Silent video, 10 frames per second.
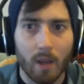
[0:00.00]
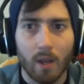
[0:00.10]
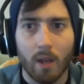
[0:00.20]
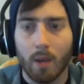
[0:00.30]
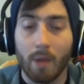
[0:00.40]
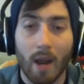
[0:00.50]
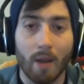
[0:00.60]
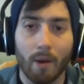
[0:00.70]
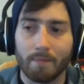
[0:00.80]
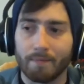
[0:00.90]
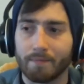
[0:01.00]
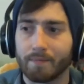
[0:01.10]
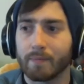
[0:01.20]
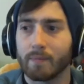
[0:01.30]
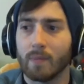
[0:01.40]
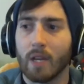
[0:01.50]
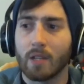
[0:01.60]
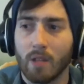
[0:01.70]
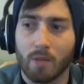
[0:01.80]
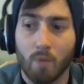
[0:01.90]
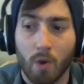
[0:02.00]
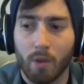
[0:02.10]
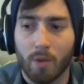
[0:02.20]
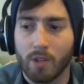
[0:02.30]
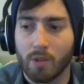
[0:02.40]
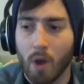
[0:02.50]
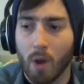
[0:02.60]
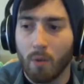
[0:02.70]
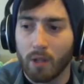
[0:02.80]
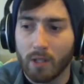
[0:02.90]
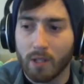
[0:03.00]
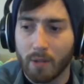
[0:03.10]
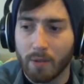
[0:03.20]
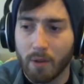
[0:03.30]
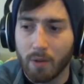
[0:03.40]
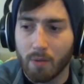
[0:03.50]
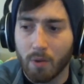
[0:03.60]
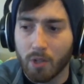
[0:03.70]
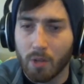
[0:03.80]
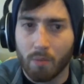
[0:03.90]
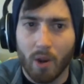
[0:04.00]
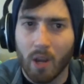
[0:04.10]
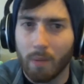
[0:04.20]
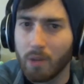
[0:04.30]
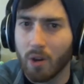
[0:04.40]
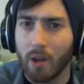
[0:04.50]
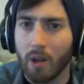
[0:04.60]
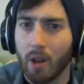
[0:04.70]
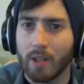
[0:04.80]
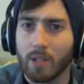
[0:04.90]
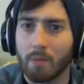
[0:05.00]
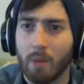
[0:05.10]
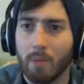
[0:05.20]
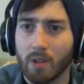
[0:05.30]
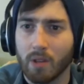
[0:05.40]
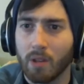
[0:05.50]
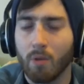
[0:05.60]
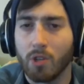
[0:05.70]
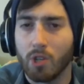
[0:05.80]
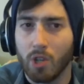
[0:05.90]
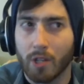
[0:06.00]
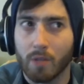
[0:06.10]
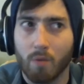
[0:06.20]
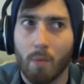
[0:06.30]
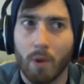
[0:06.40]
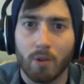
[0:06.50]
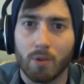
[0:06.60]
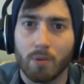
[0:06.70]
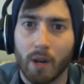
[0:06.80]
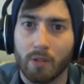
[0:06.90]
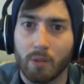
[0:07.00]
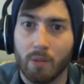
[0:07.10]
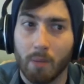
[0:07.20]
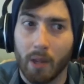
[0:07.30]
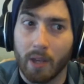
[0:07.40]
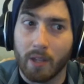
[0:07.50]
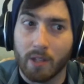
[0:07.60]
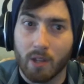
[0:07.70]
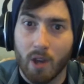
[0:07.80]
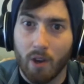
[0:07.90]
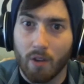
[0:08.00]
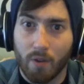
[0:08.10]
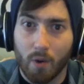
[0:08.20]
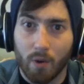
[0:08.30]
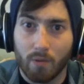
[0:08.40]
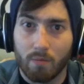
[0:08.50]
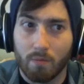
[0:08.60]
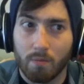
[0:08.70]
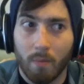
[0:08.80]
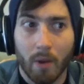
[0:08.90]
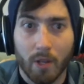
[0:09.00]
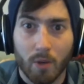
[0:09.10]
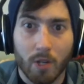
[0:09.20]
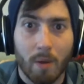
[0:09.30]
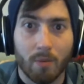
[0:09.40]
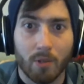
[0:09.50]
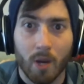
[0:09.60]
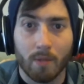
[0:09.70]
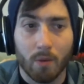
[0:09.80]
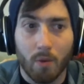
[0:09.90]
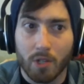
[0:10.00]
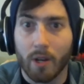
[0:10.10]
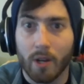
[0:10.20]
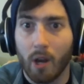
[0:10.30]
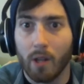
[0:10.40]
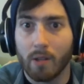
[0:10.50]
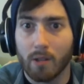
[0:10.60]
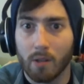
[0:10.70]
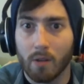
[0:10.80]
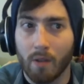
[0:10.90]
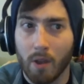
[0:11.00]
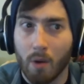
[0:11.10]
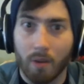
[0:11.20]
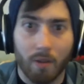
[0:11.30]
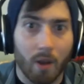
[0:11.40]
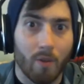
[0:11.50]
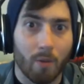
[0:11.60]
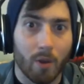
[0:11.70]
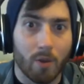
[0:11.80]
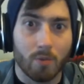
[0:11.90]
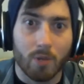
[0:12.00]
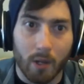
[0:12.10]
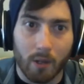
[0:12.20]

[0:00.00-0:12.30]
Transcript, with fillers: But anyway, that's that's one of the reasons why I wanted this little series as well, just to break up the shiny highlights a bit, because I don't just want my YouTube channel to be a place for my Twitch people to come to watch shiny highlights. That's not the only thing I want for my YouTube channel.